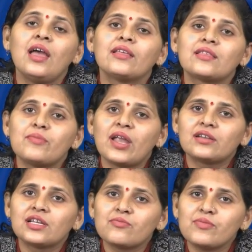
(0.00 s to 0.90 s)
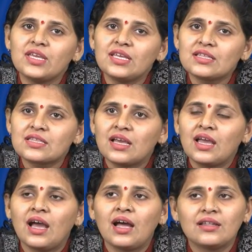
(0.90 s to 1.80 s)
Symmetric means
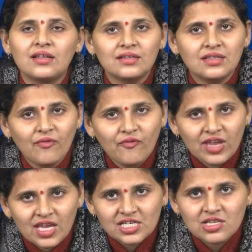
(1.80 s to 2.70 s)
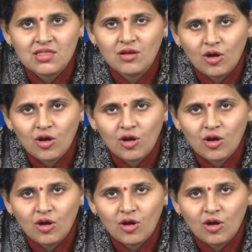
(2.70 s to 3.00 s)
the face